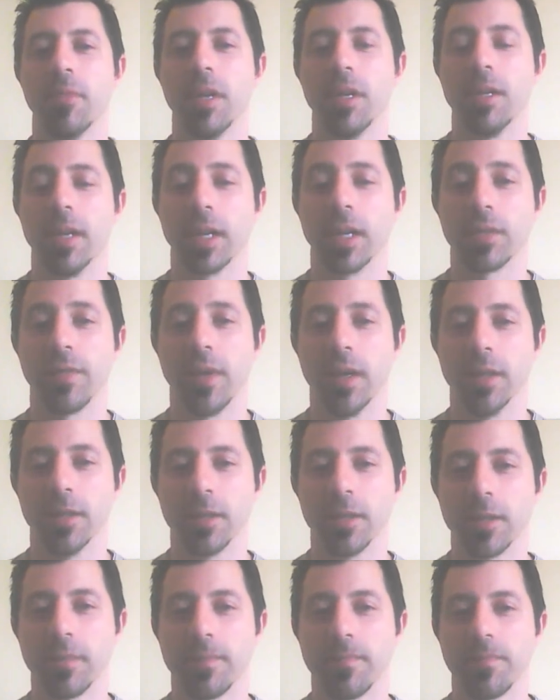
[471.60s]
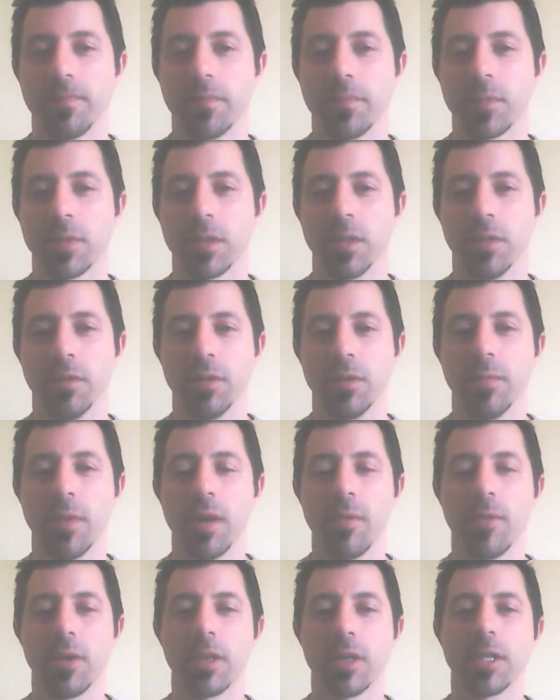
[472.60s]
index funds. So you
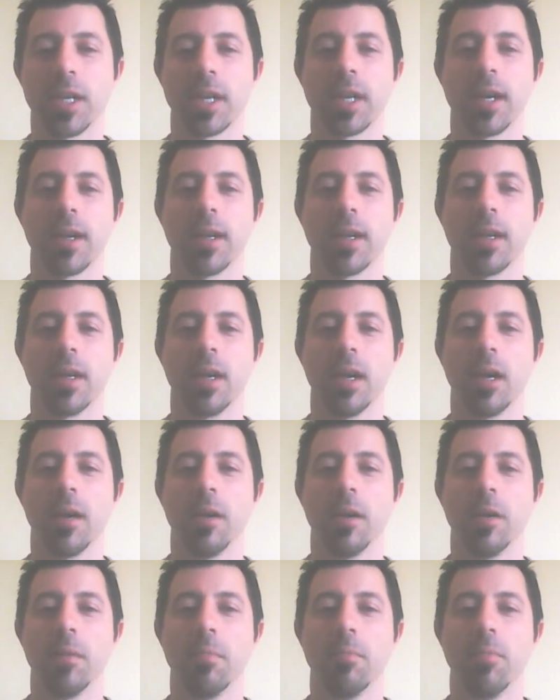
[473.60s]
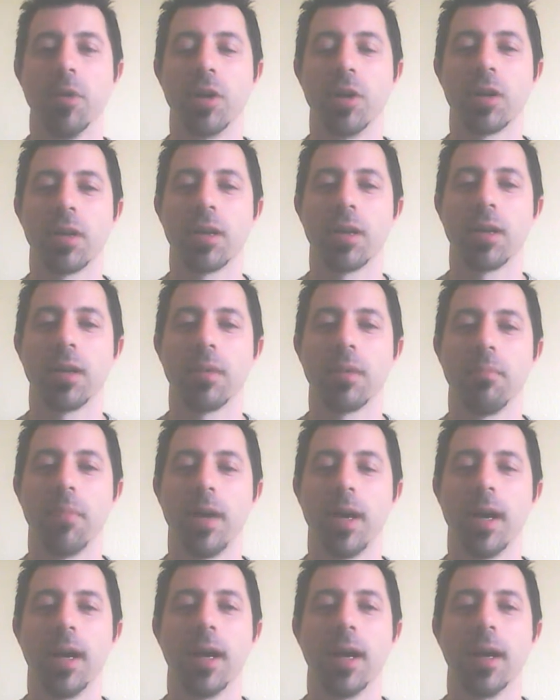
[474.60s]
might want to check out a book
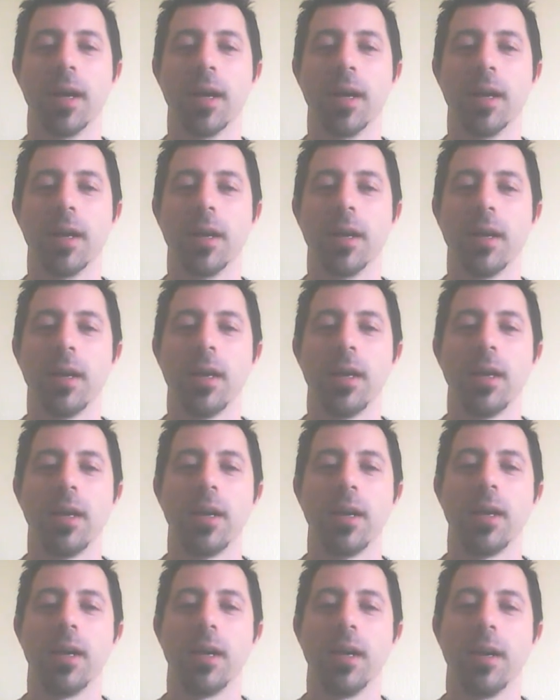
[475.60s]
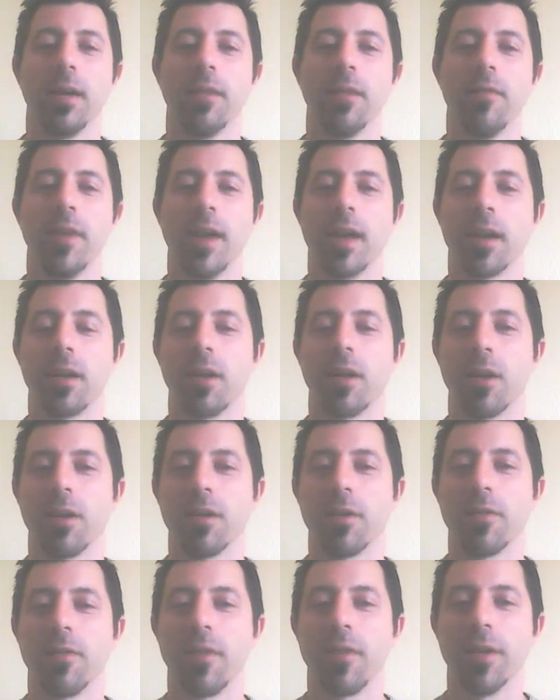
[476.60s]
by
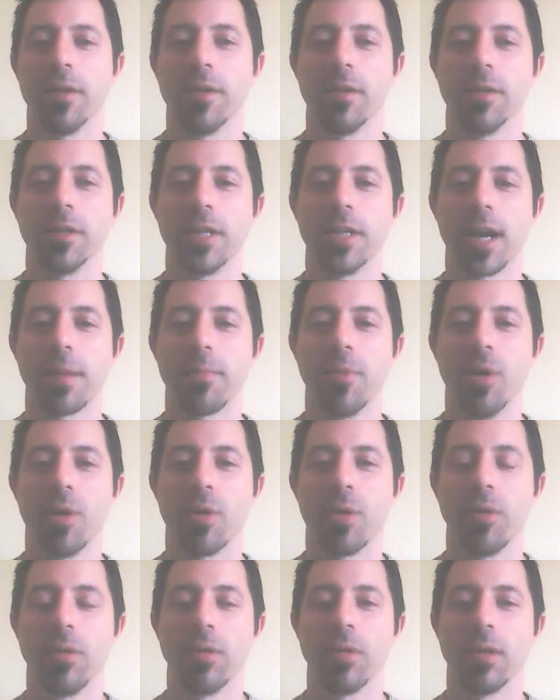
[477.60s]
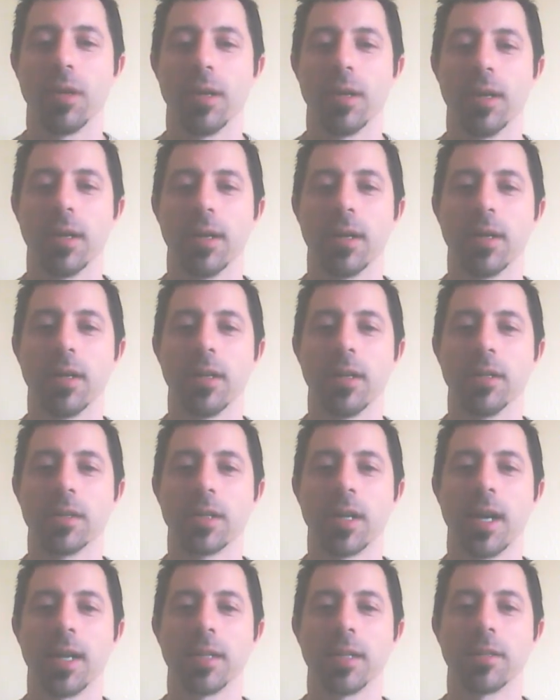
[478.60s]
Vanguard funder Jack Bogle.
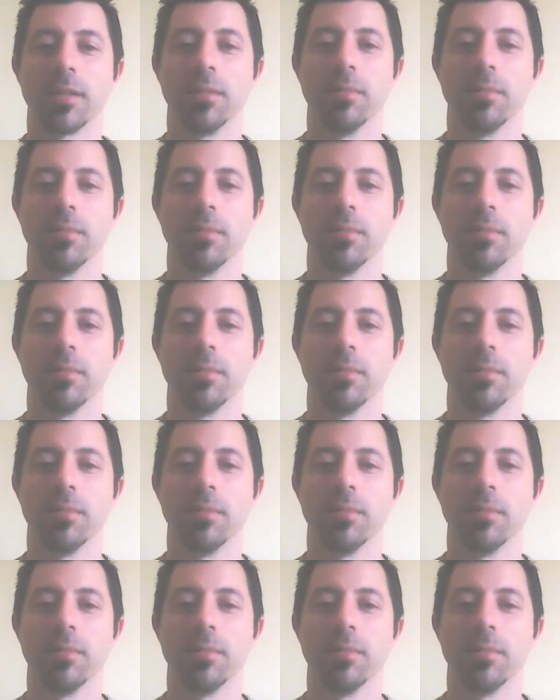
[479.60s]
He's got